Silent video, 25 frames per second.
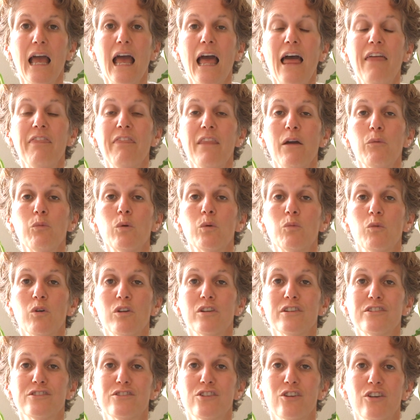And then we
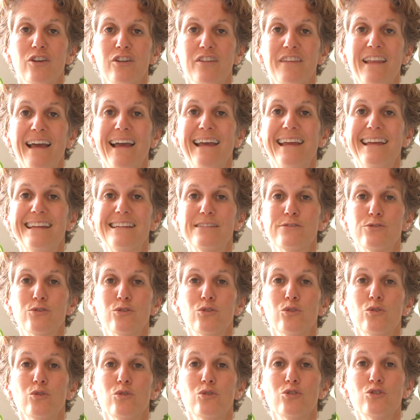want to turn that
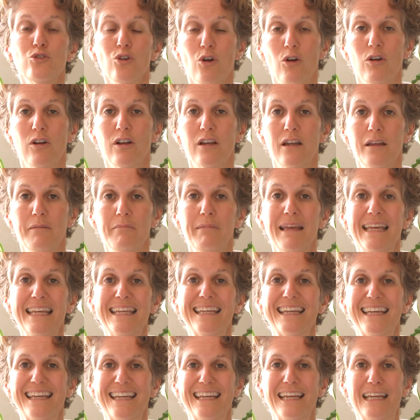into chocolate
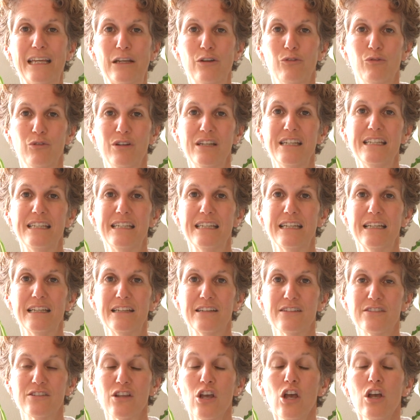making
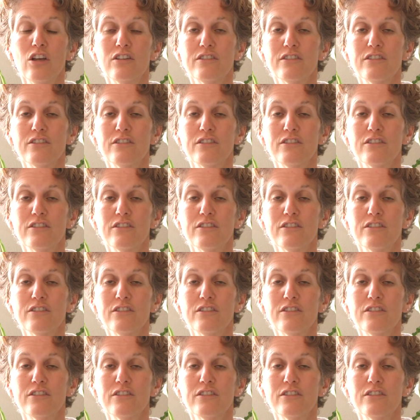ingredients.